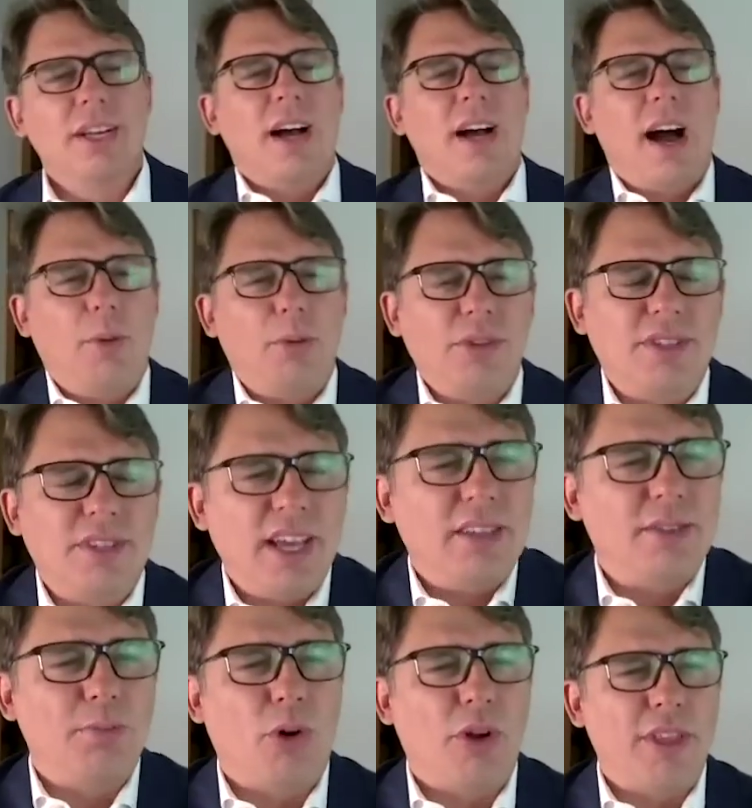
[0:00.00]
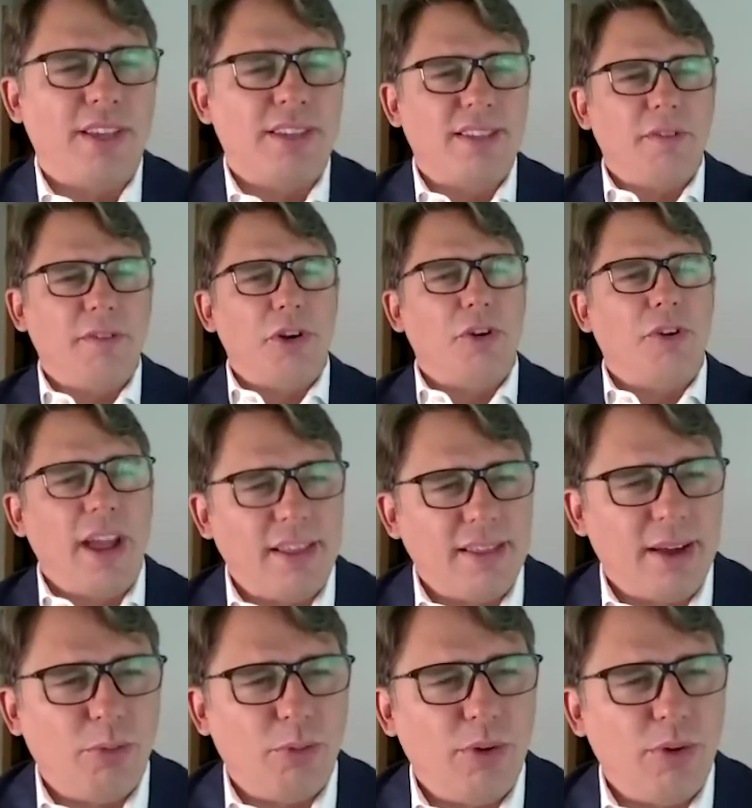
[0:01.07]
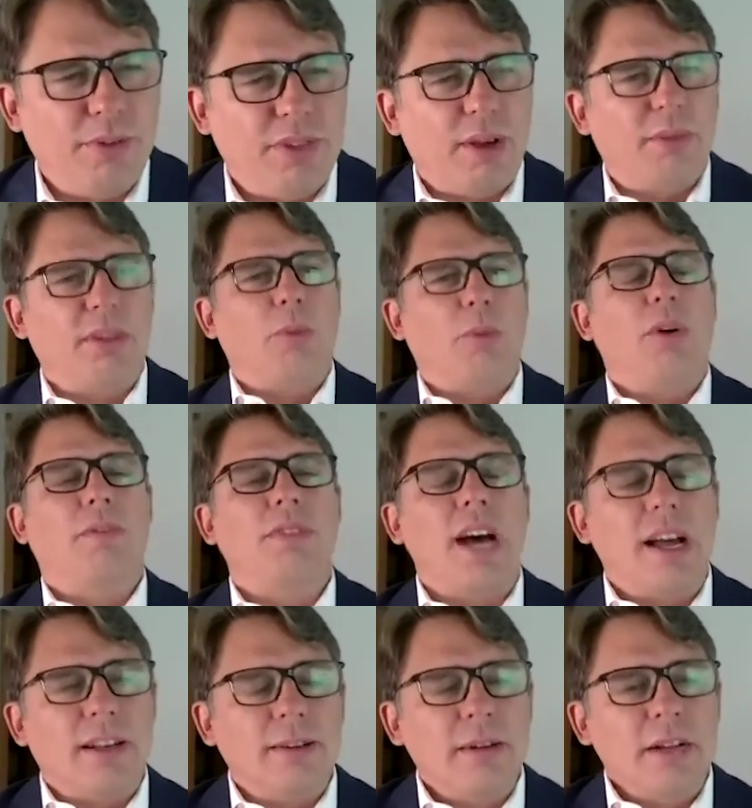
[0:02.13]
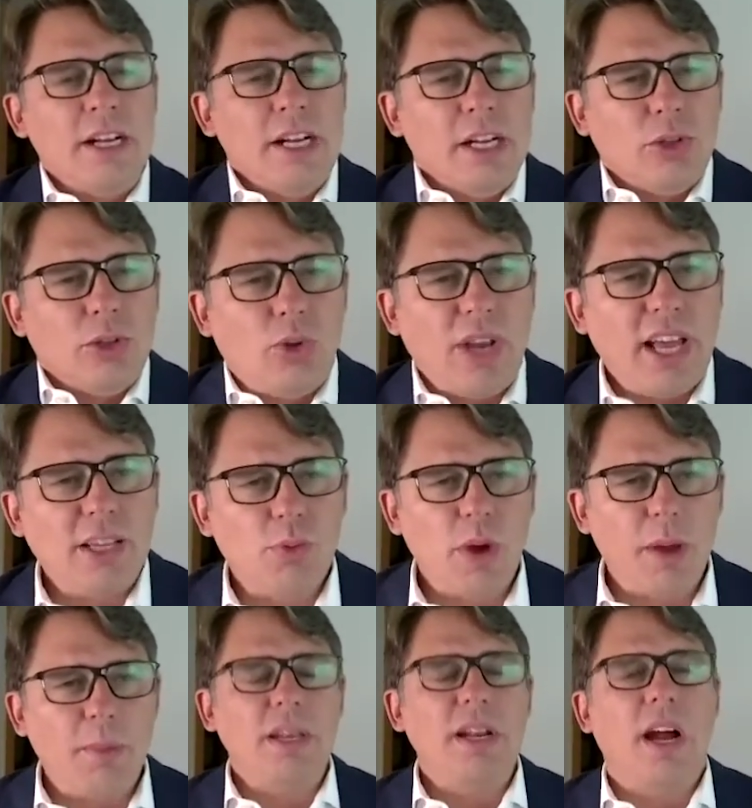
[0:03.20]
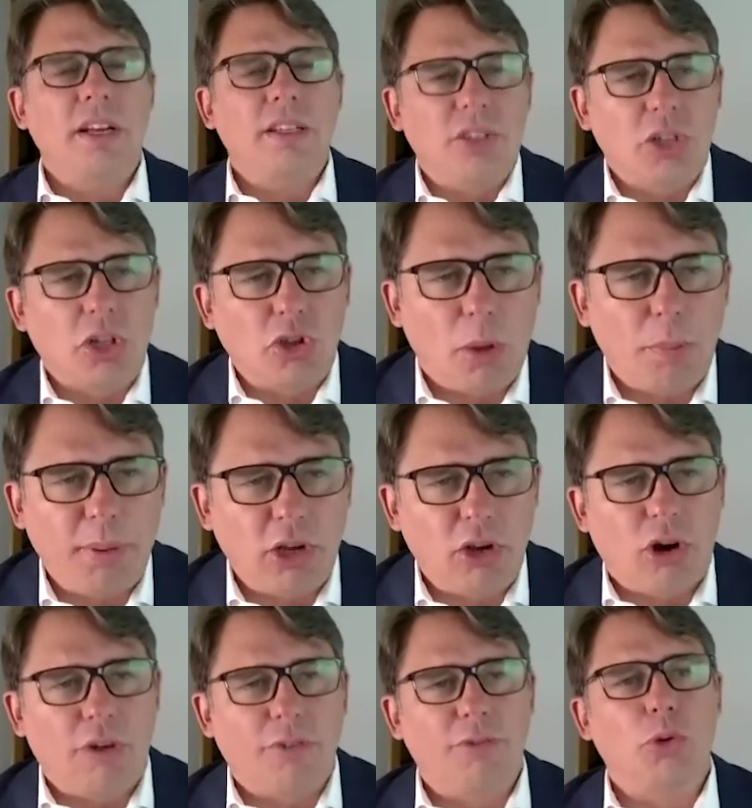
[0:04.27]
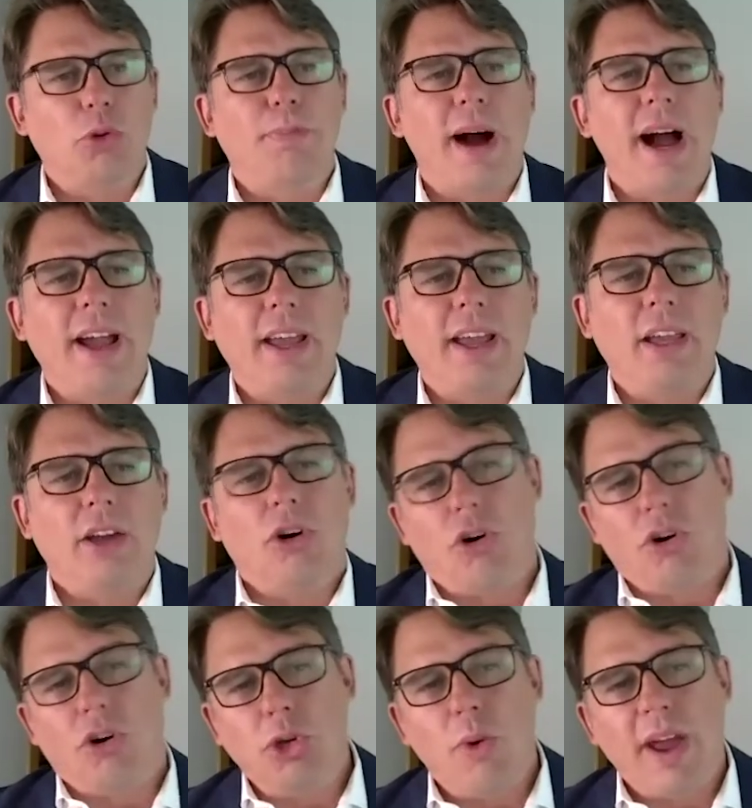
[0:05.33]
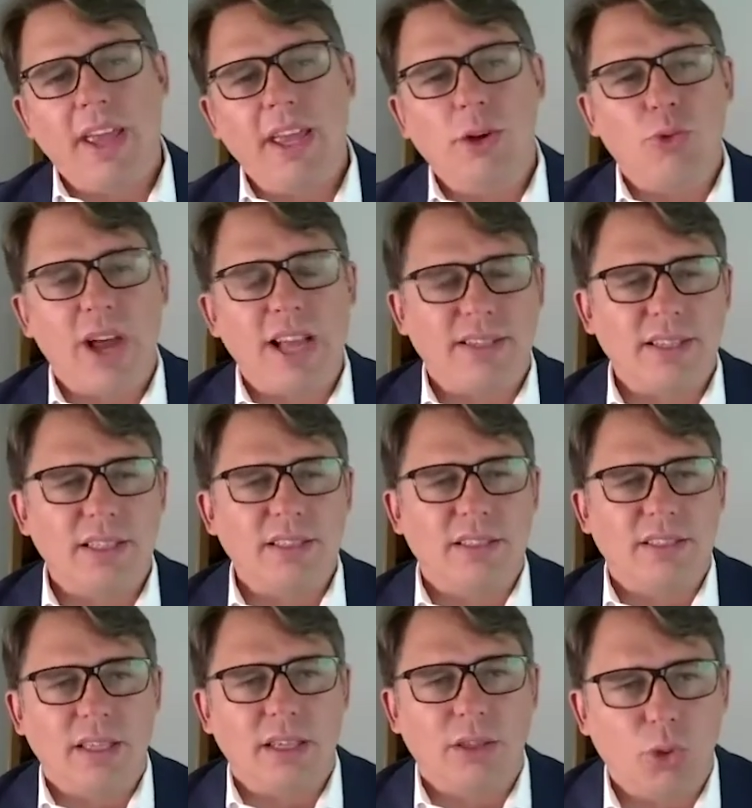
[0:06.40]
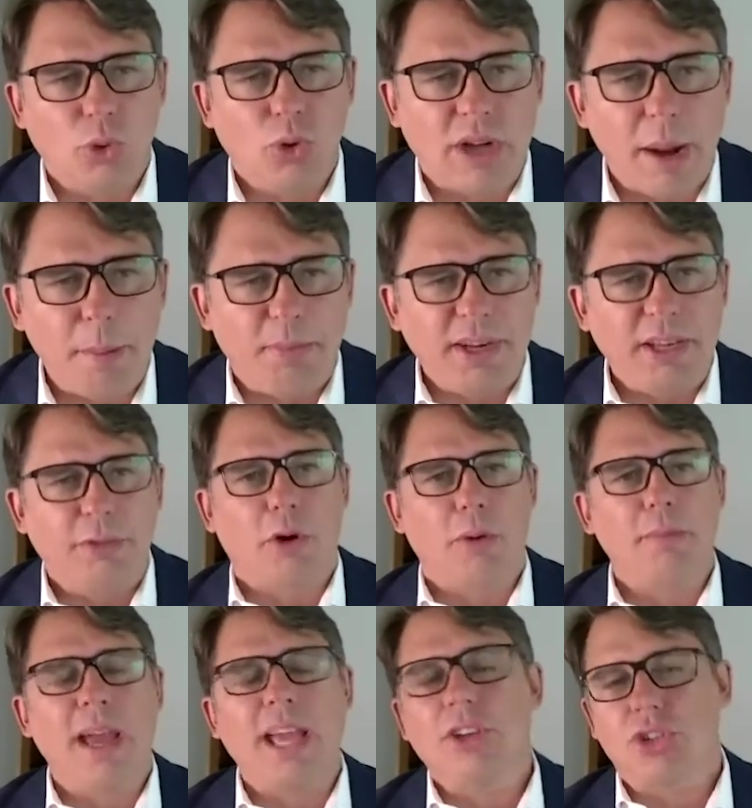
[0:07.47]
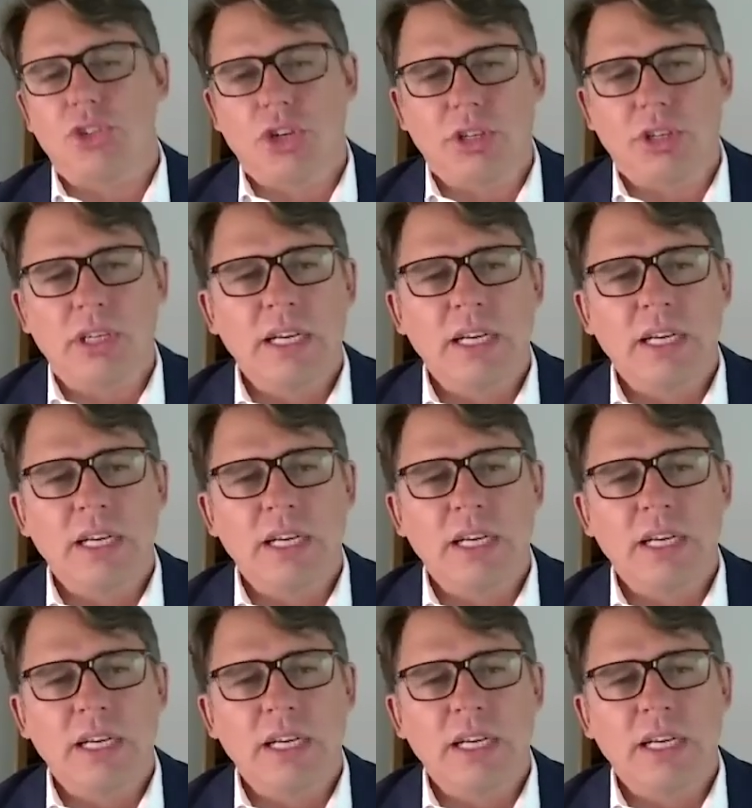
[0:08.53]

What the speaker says: I would say it's more than 7 or 8 that we've done. Today's webinar is on the topic of Dubai or UAE residency through company formation.